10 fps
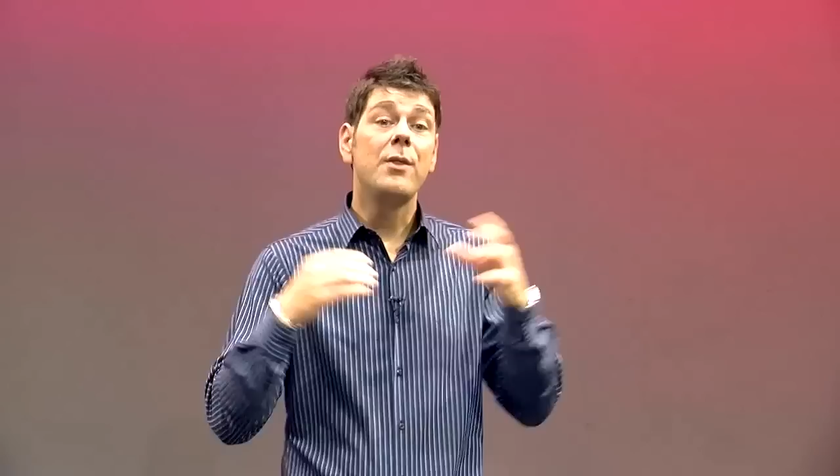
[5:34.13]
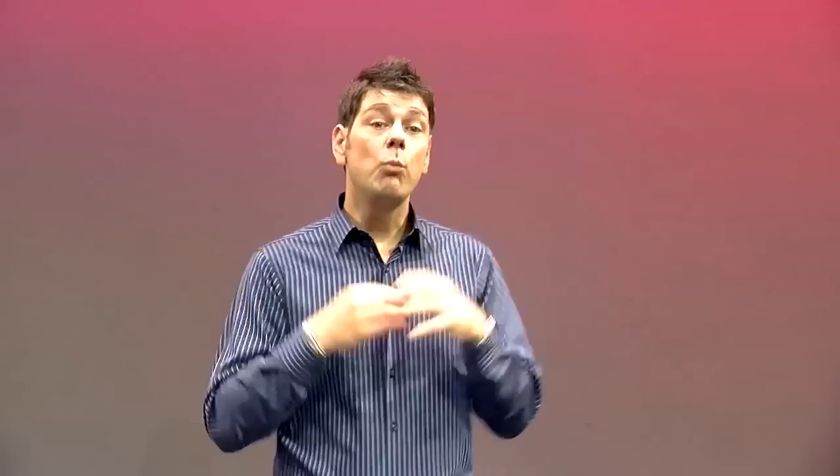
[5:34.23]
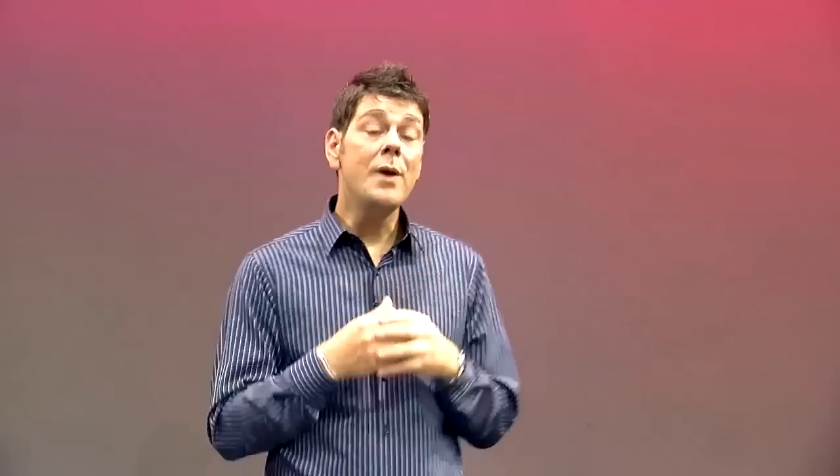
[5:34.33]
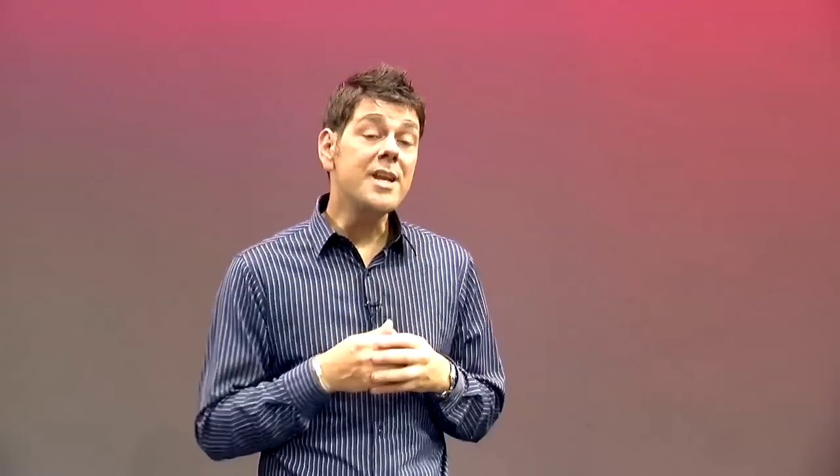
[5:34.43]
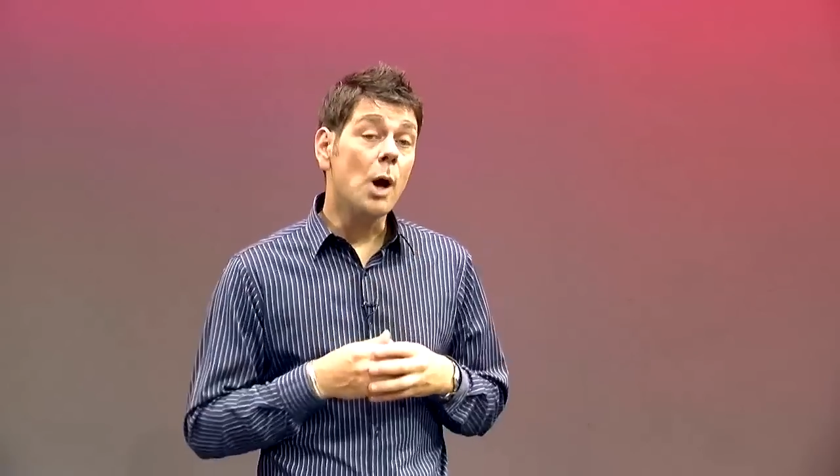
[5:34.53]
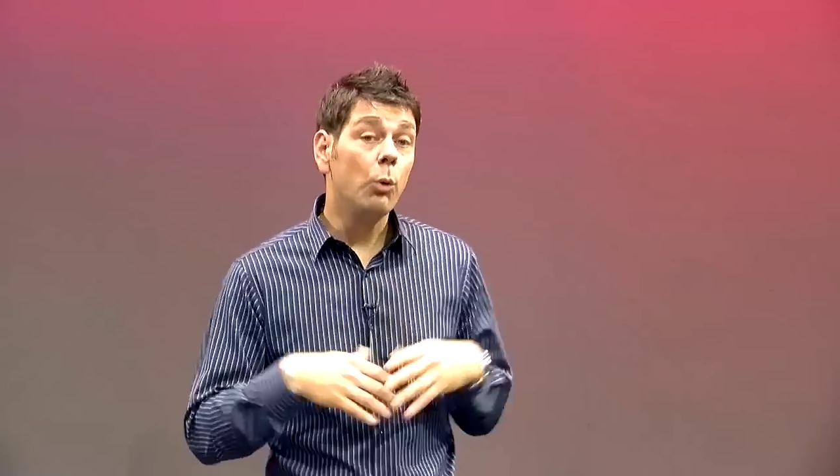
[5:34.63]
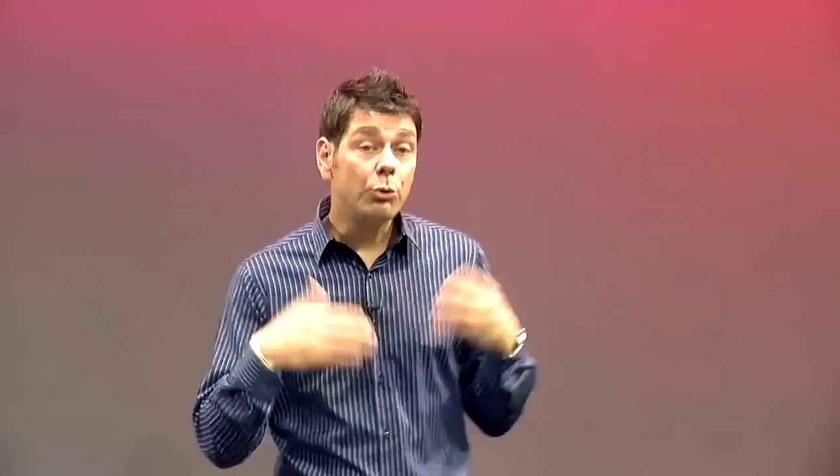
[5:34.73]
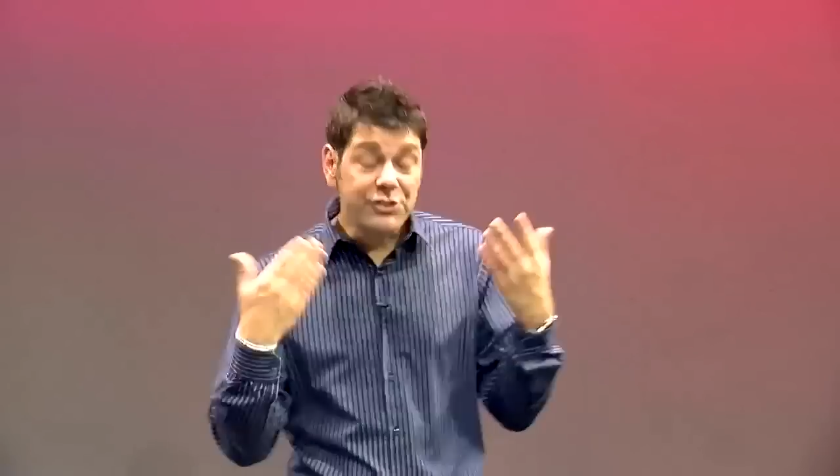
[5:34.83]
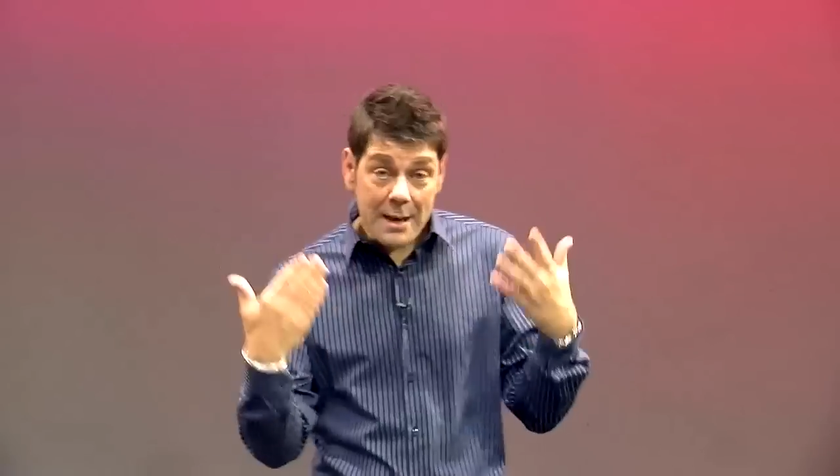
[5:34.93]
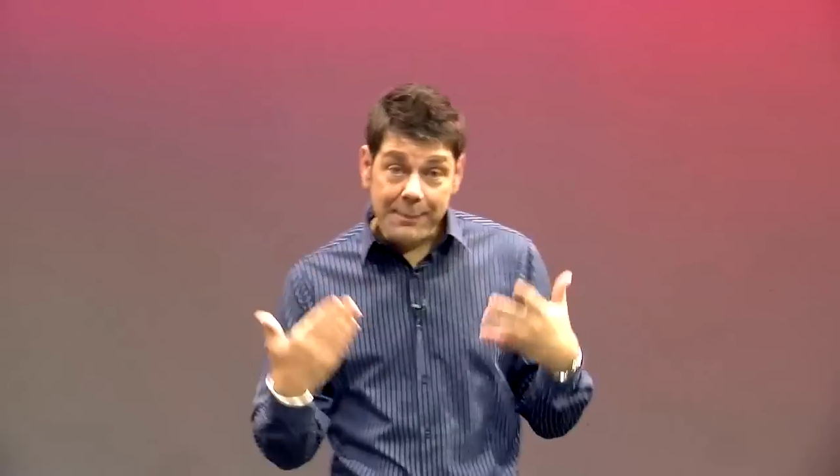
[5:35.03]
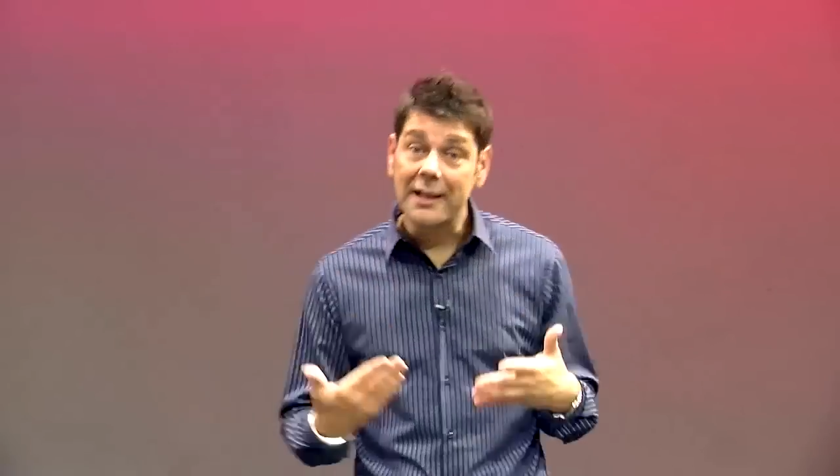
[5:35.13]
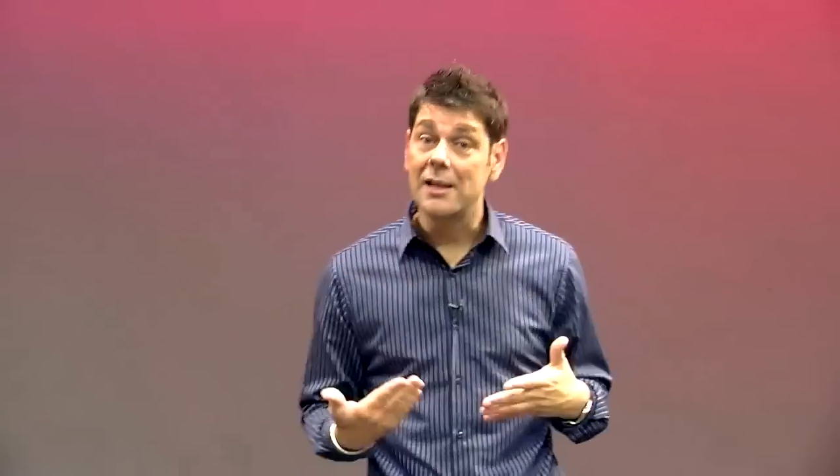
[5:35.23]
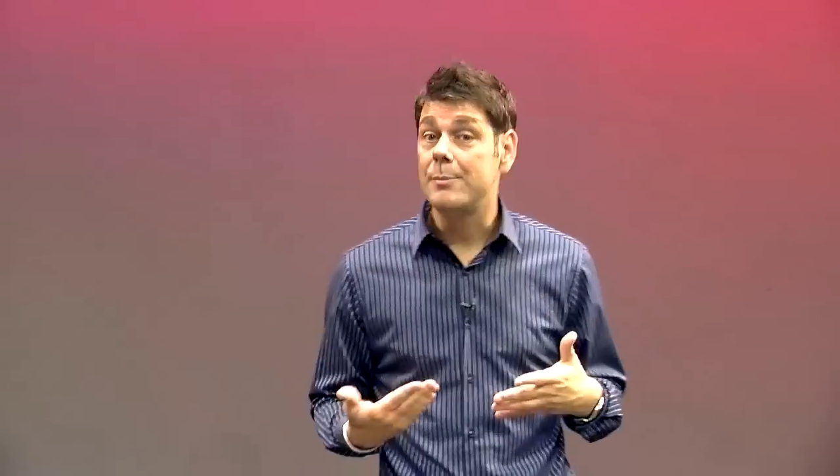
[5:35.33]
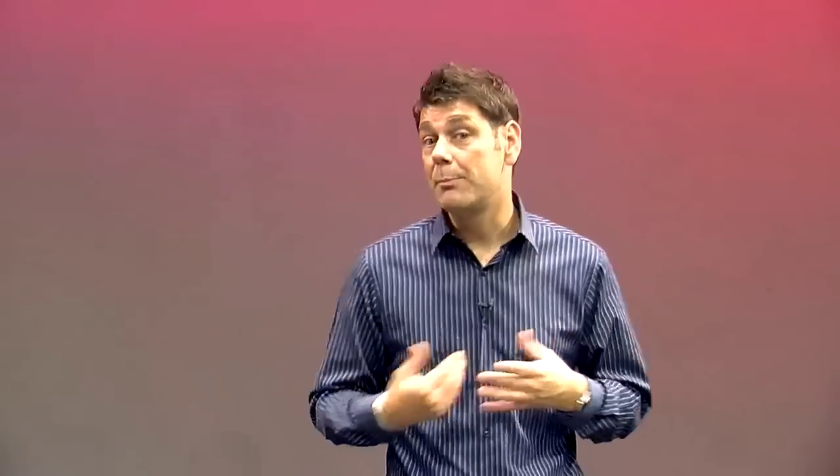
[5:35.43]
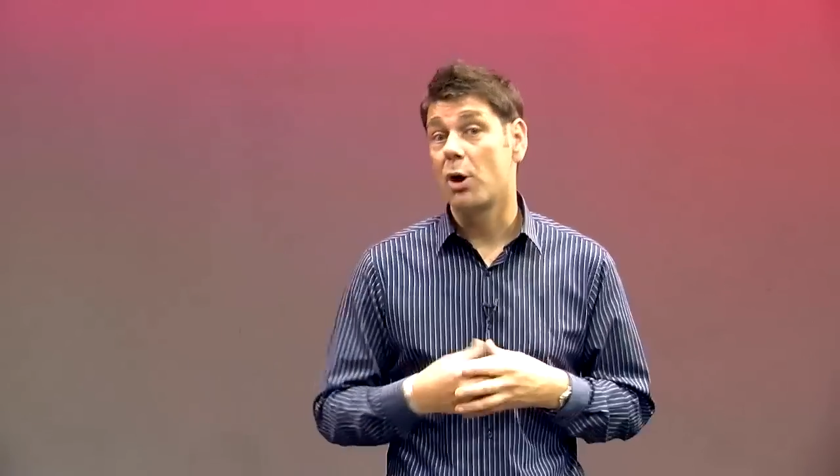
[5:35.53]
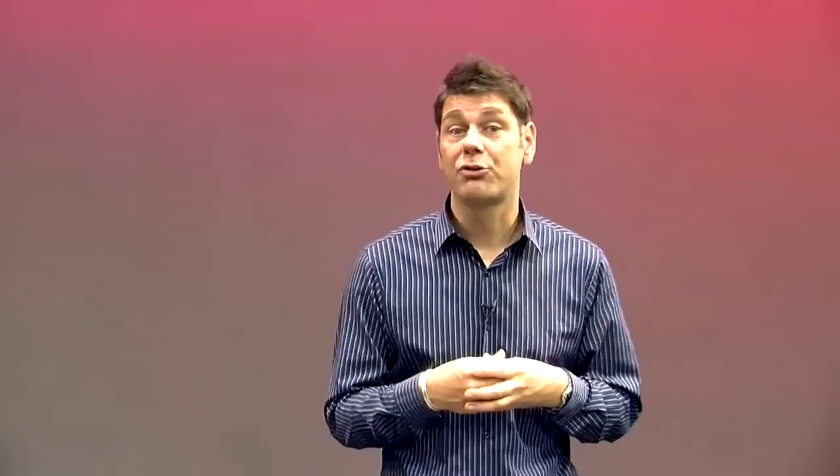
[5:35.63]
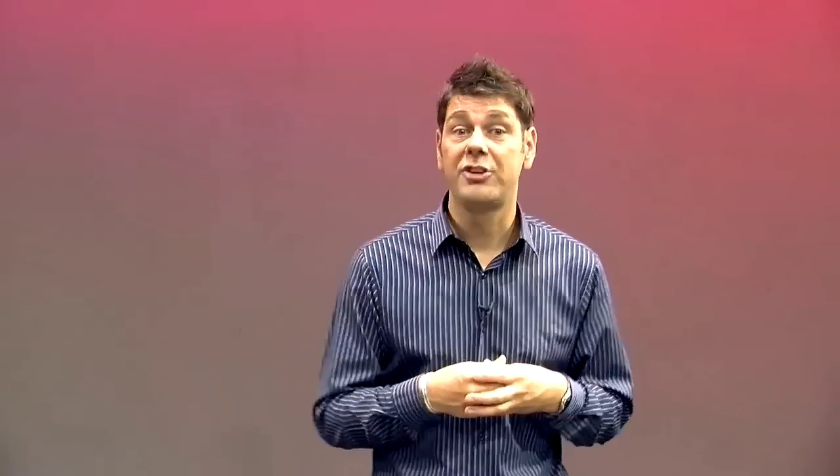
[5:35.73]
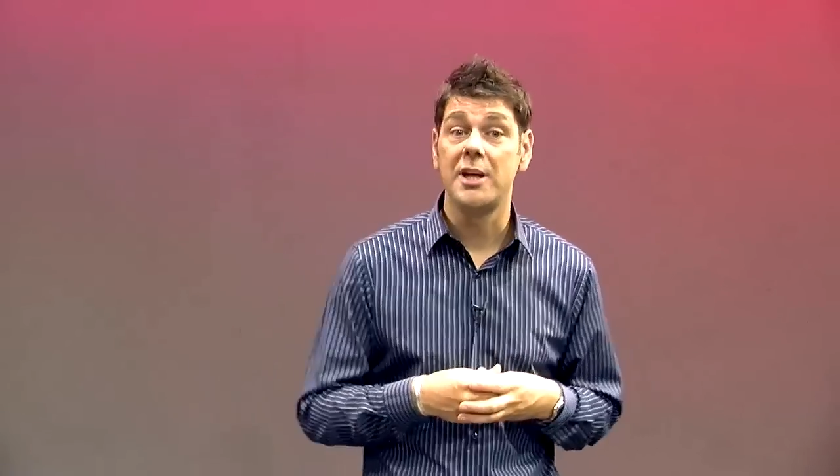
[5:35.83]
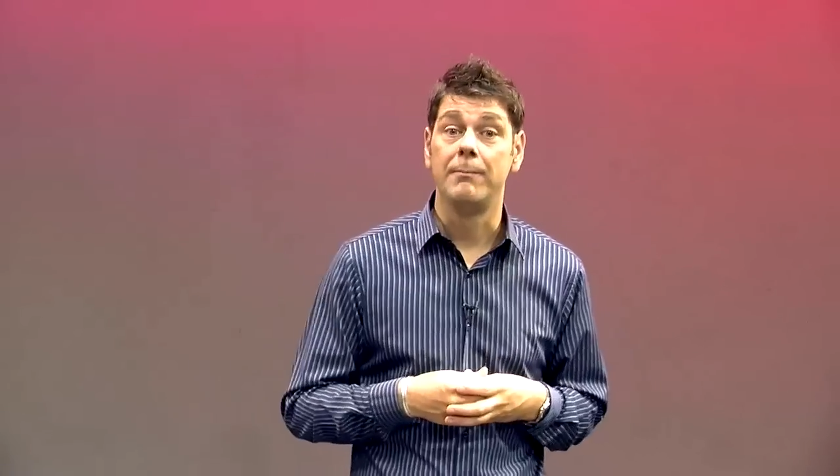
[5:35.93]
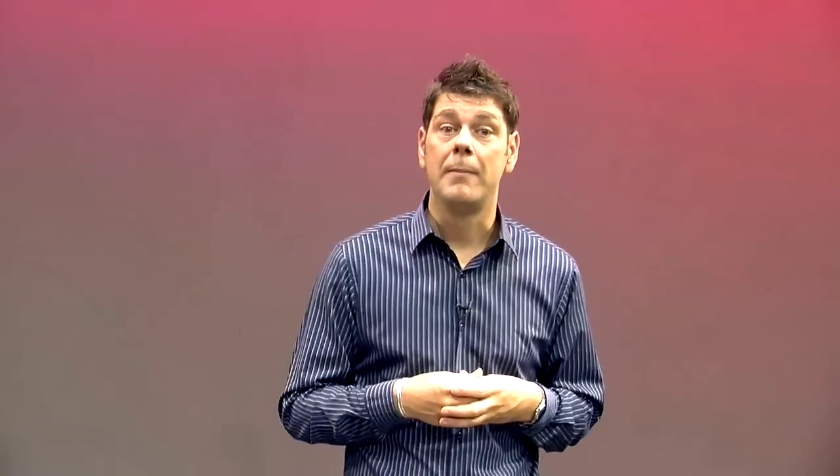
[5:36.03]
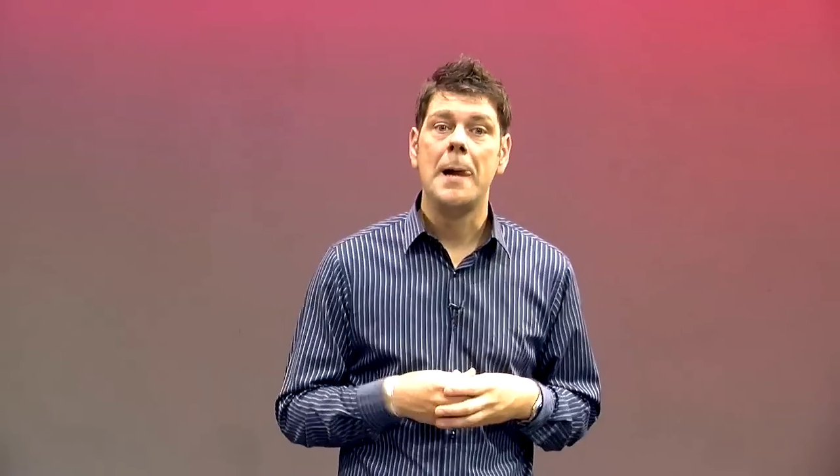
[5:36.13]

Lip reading: window will typically be boxed in.